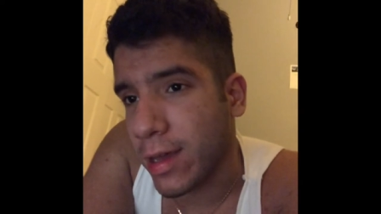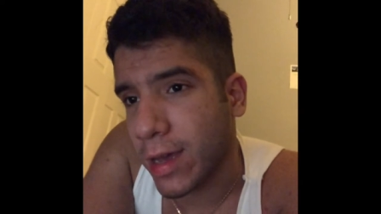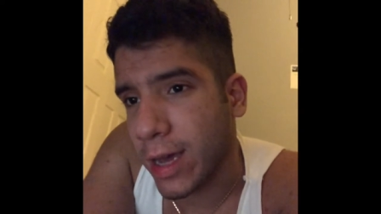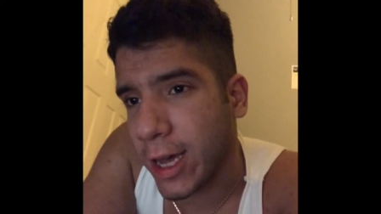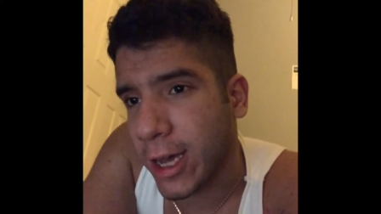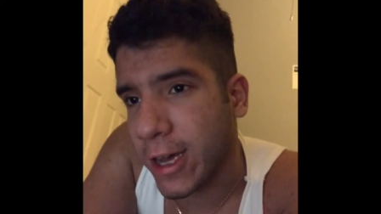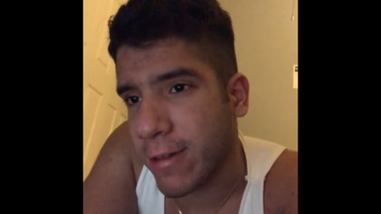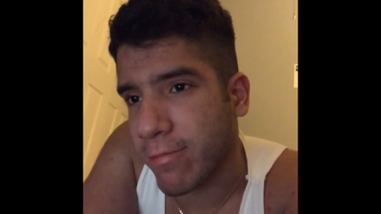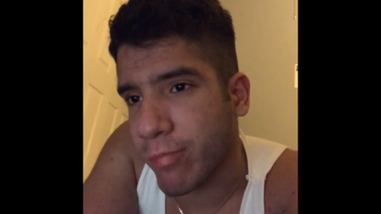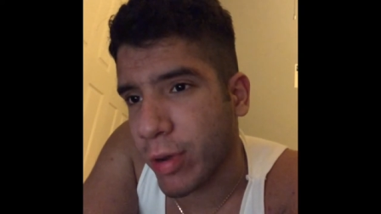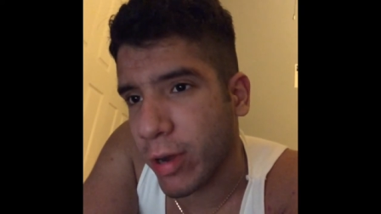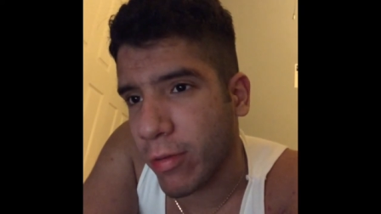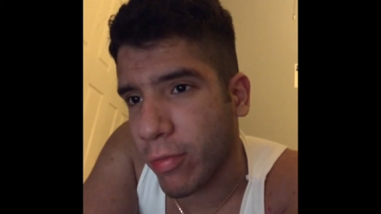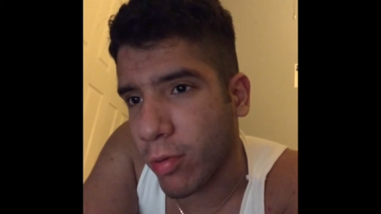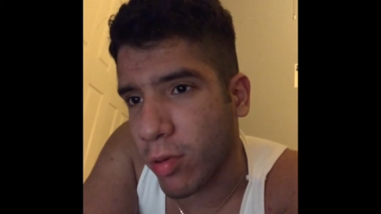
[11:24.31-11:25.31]

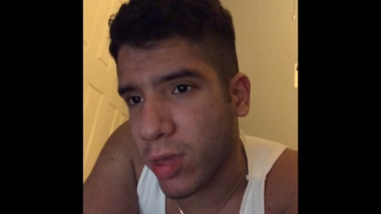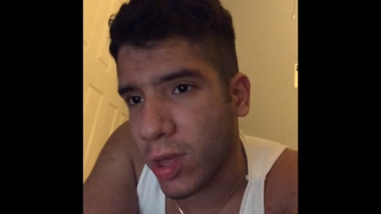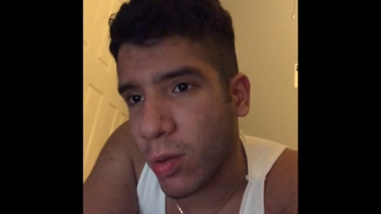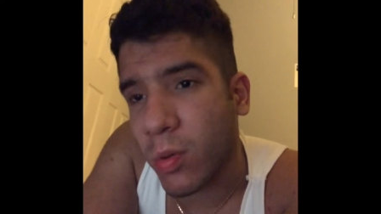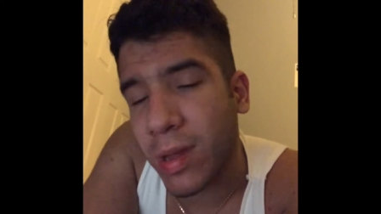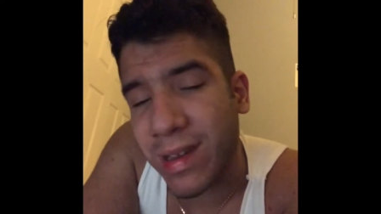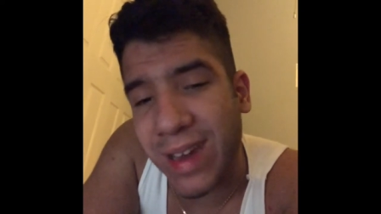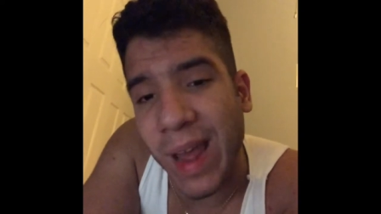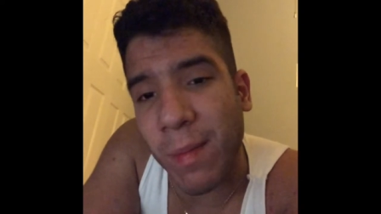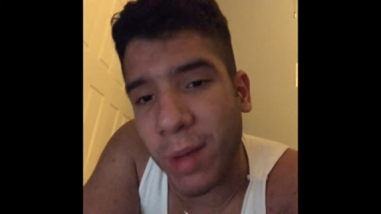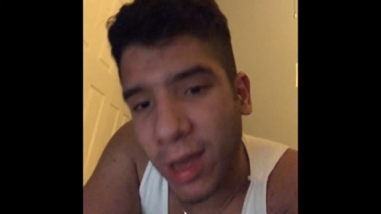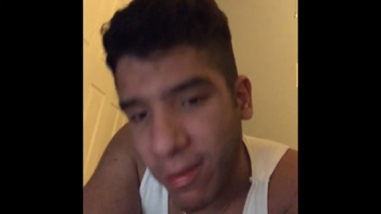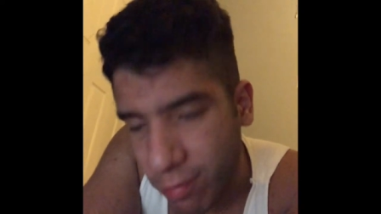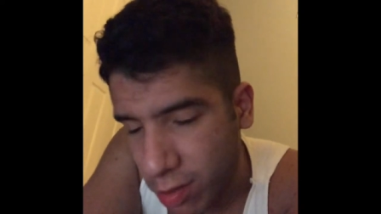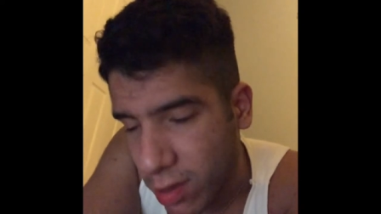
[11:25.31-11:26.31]
But we'll see when that time
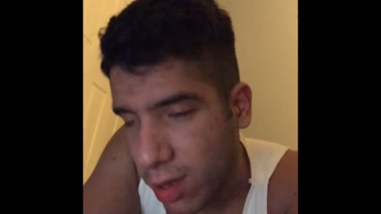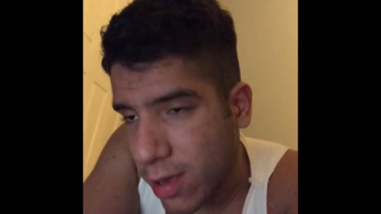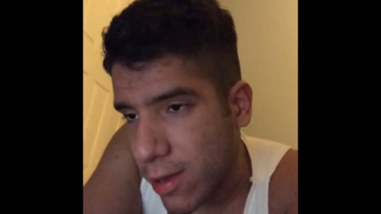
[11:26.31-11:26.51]
comes.